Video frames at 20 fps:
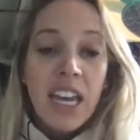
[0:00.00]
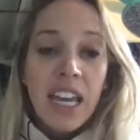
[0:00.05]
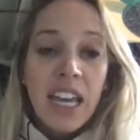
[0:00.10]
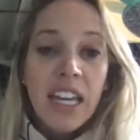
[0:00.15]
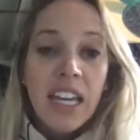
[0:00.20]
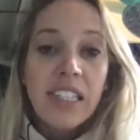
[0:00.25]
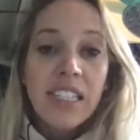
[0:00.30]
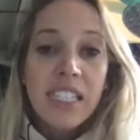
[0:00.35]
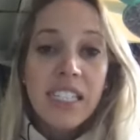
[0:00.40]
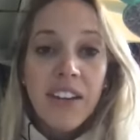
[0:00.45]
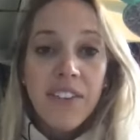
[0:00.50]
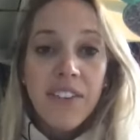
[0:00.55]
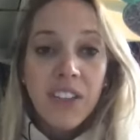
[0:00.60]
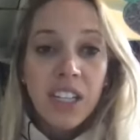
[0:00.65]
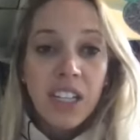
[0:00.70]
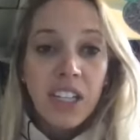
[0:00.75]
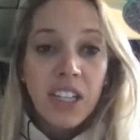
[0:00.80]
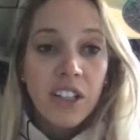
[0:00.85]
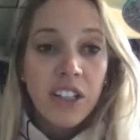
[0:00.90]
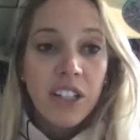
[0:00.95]
It's
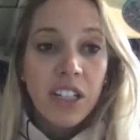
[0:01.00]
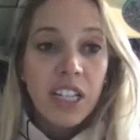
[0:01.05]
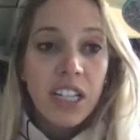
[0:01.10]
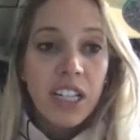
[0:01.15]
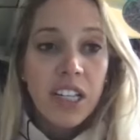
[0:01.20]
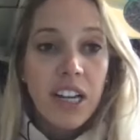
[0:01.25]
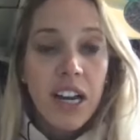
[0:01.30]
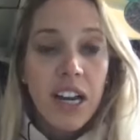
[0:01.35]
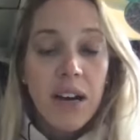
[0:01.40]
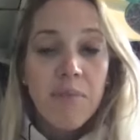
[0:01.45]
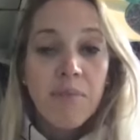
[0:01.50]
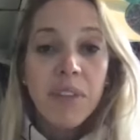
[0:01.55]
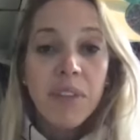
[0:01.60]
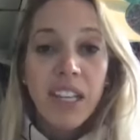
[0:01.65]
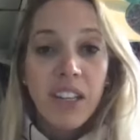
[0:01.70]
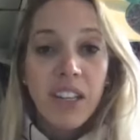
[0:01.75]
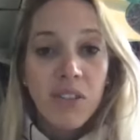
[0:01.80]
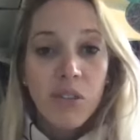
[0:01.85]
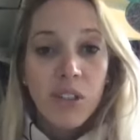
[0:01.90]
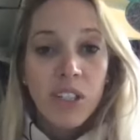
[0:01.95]
definitely hurting
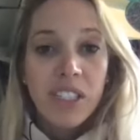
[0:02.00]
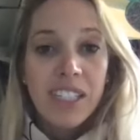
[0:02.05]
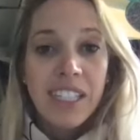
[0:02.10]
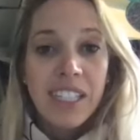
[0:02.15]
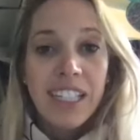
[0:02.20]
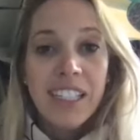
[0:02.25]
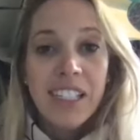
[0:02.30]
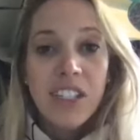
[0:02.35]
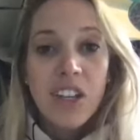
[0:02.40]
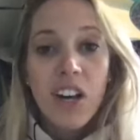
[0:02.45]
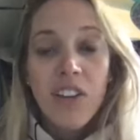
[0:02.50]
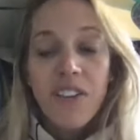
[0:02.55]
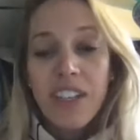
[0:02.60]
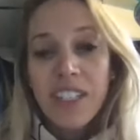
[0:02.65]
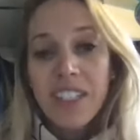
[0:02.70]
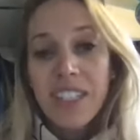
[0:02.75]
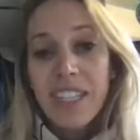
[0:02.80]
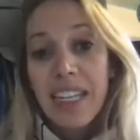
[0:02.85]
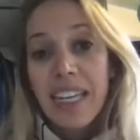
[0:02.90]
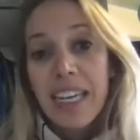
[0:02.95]
landlords. It's
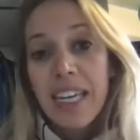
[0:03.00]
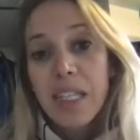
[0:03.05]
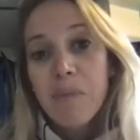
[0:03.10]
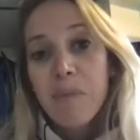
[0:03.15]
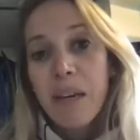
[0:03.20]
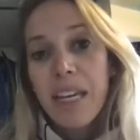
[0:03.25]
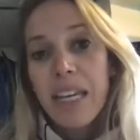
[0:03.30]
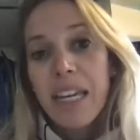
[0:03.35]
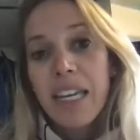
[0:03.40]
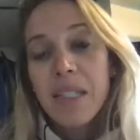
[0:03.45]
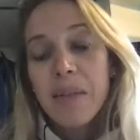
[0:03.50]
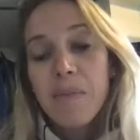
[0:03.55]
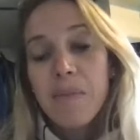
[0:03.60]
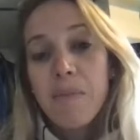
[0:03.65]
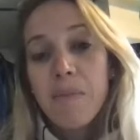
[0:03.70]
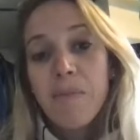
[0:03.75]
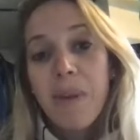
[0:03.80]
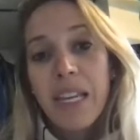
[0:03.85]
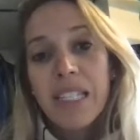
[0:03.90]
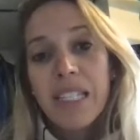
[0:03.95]
obviously a case by case
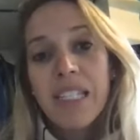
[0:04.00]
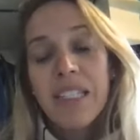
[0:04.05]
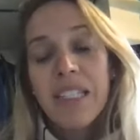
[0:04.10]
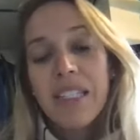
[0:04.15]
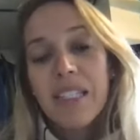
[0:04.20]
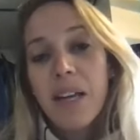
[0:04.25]
basis.